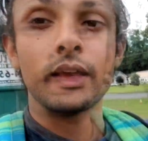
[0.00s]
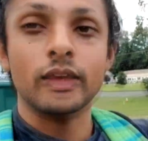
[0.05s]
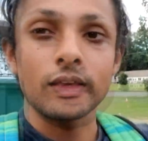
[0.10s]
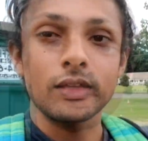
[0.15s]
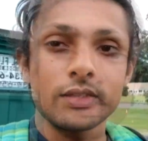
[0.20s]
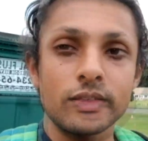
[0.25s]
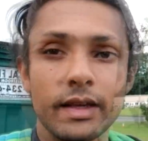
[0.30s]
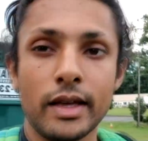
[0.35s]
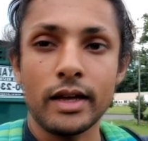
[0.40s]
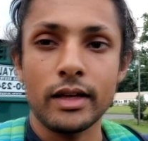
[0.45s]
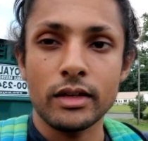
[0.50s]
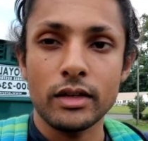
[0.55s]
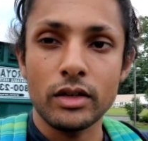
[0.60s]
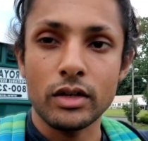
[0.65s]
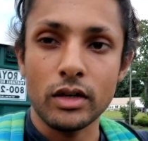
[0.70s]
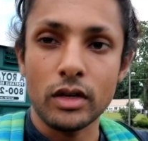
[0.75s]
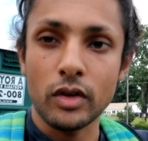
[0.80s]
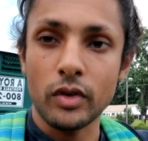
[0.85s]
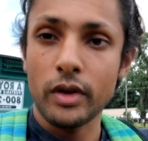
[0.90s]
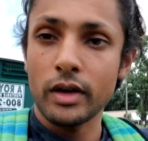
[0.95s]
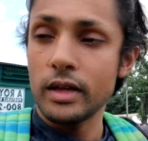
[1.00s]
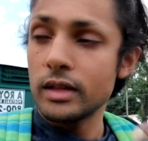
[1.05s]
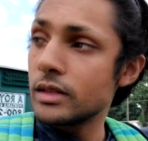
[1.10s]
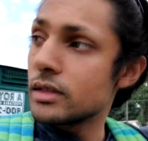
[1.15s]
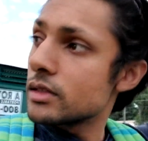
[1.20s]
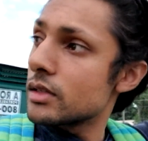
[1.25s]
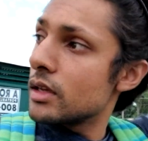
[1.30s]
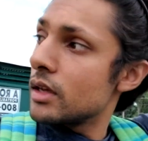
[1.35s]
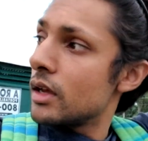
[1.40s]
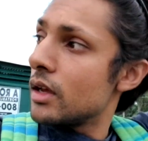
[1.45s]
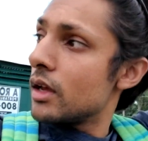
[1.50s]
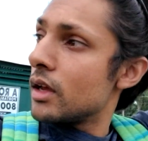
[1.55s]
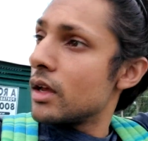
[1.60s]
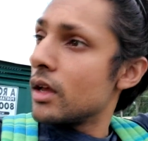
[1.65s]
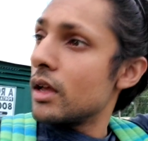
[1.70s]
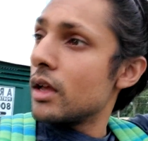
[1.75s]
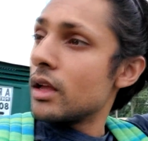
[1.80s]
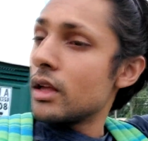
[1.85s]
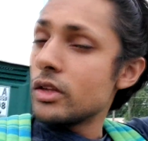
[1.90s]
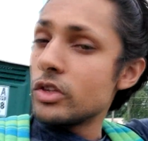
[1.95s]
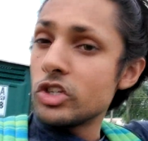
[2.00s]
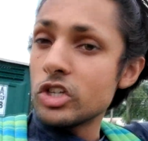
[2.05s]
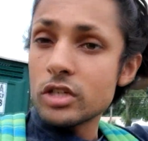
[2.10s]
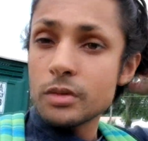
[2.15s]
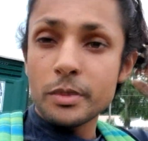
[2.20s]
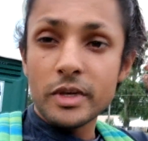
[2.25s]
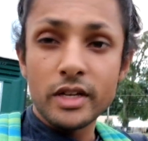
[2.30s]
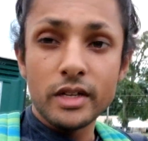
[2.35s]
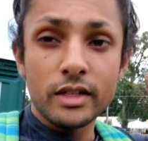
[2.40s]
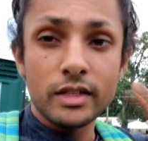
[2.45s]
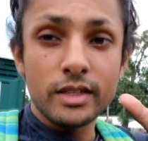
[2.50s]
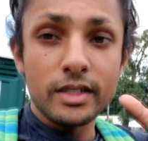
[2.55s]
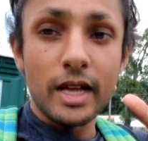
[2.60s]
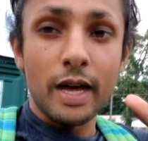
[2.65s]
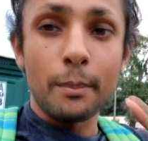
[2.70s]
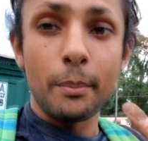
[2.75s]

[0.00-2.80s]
is that, you know, it's just because it's not